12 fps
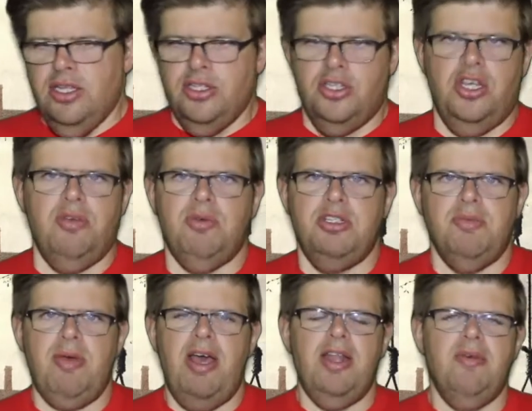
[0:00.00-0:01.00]
too much
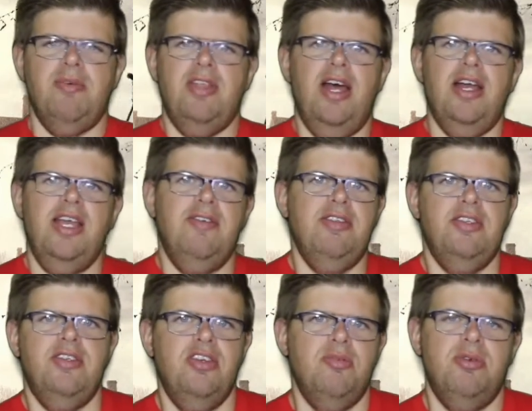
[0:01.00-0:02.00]
about it without giving
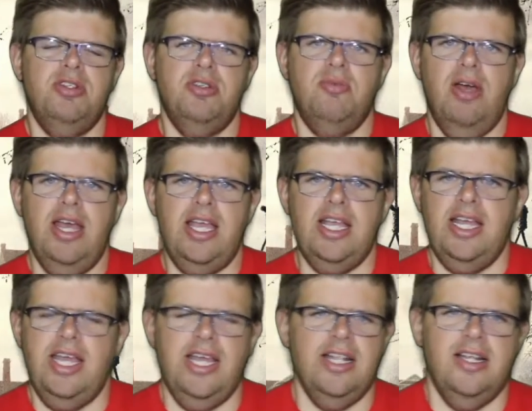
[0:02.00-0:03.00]
too much away.